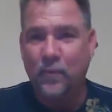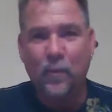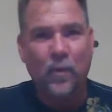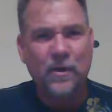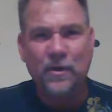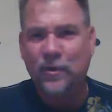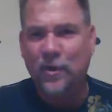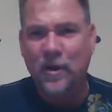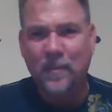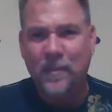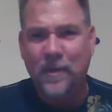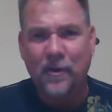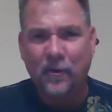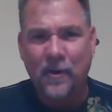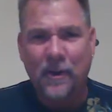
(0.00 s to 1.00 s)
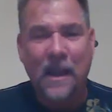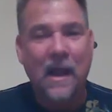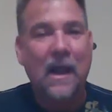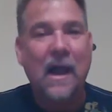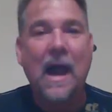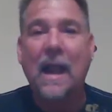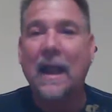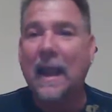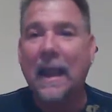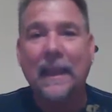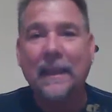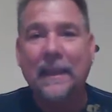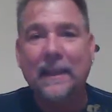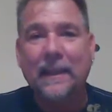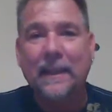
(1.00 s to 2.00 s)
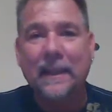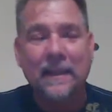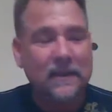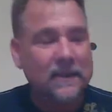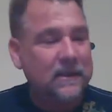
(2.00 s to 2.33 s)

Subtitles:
What are you talking about, Greg? I can't tell you,